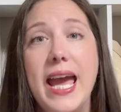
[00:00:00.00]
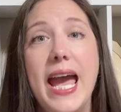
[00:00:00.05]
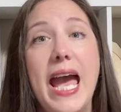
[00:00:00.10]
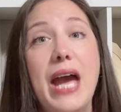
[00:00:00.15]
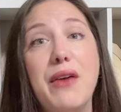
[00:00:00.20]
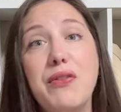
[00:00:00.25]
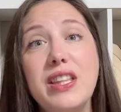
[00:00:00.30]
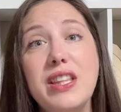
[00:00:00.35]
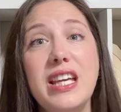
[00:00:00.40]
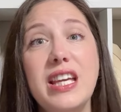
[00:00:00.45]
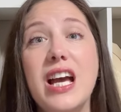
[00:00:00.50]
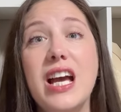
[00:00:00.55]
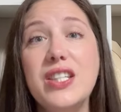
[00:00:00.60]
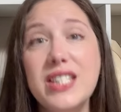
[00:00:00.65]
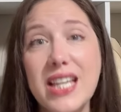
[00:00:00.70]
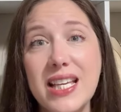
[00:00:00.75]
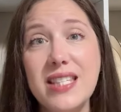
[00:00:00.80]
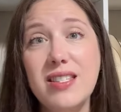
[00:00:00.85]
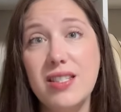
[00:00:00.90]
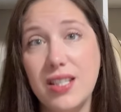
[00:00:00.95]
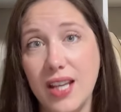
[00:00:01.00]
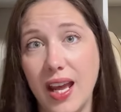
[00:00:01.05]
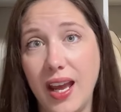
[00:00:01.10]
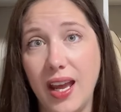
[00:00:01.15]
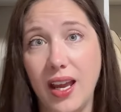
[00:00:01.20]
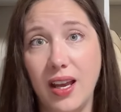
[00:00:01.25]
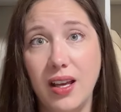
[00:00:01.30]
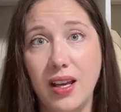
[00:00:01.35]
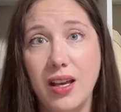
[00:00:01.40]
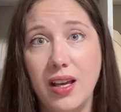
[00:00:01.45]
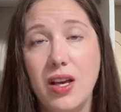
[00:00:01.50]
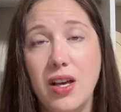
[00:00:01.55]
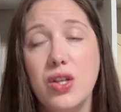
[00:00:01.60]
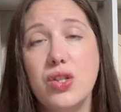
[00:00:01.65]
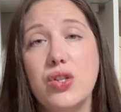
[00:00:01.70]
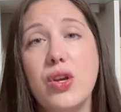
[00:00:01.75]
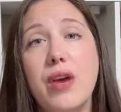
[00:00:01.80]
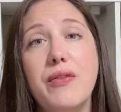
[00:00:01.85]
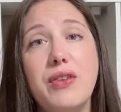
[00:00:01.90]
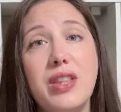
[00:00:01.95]
Everything else has stayed.
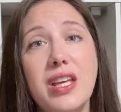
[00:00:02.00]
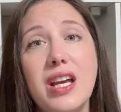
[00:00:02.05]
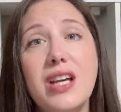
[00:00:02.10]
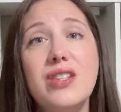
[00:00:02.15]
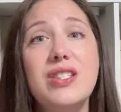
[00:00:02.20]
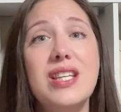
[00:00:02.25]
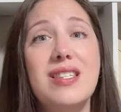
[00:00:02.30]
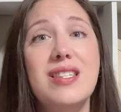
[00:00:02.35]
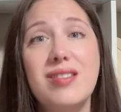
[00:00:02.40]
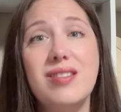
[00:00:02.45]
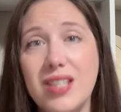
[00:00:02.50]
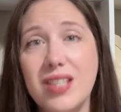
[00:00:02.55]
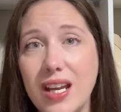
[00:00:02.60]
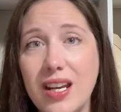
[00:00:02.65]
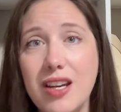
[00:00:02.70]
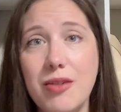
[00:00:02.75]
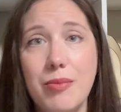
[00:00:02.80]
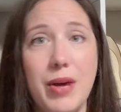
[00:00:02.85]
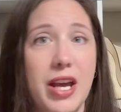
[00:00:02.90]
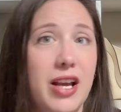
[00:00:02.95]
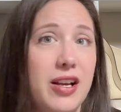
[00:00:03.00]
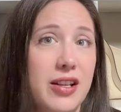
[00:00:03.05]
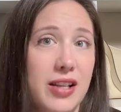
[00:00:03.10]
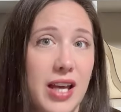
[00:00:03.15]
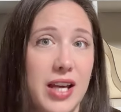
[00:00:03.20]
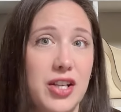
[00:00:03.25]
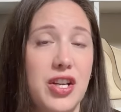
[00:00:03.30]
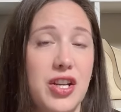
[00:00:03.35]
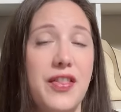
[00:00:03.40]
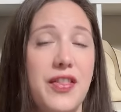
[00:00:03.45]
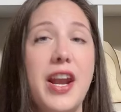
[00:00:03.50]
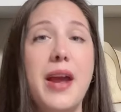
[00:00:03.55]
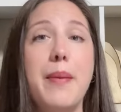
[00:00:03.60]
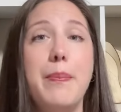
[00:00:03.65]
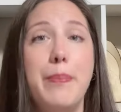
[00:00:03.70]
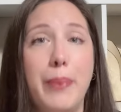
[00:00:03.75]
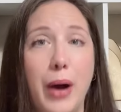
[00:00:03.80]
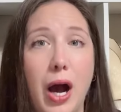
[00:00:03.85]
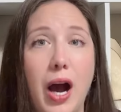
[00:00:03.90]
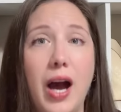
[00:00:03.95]
So everything else has stayed in my collection that
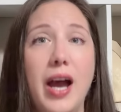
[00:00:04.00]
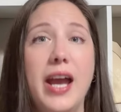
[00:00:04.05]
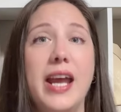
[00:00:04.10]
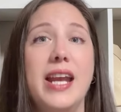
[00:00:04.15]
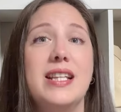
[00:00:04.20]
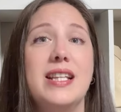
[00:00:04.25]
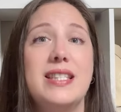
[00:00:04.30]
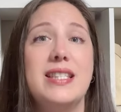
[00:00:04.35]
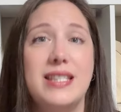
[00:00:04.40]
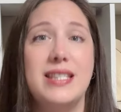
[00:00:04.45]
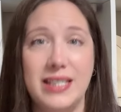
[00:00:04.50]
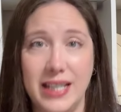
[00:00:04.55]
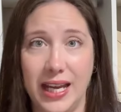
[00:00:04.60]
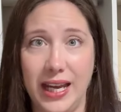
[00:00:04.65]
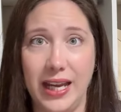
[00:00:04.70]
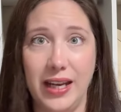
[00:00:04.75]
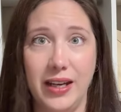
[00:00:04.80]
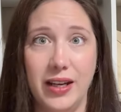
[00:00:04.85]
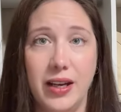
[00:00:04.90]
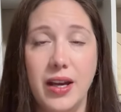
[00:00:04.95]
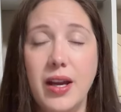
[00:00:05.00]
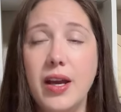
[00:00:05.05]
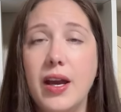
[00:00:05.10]
I bought and it stayed.